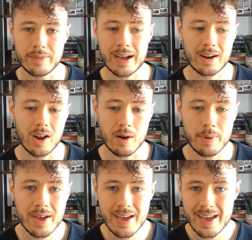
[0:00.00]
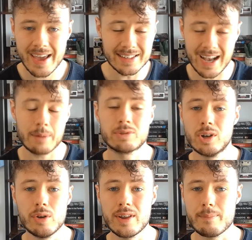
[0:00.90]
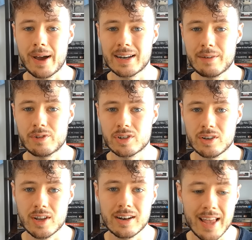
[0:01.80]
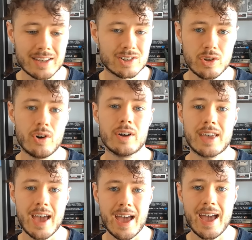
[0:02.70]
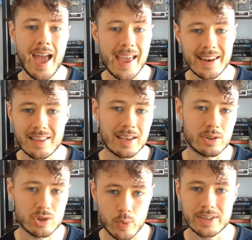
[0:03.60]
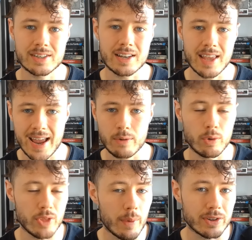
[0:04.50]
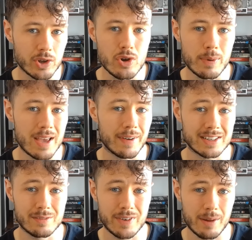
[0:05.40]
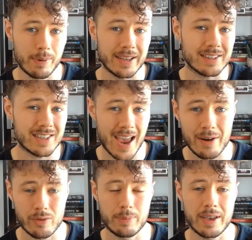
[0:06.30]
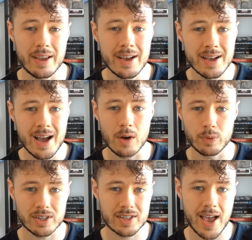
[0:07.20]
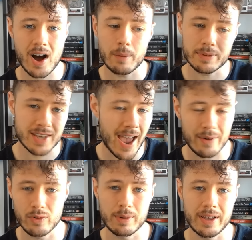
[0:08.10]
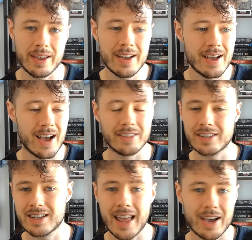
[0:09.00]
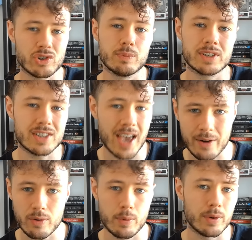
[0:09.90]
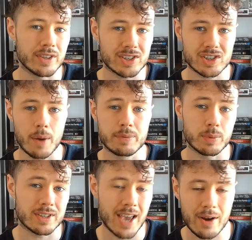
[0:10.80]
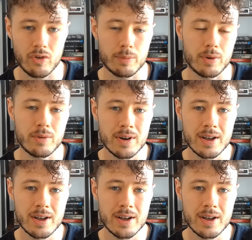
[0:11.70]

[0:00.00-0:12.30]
that club is absolutely magnificent. And let's not get anything twisted here. Although I do believe Aston Villa played terribly and were set up terribly and the selection was terrible and the subs were terrible,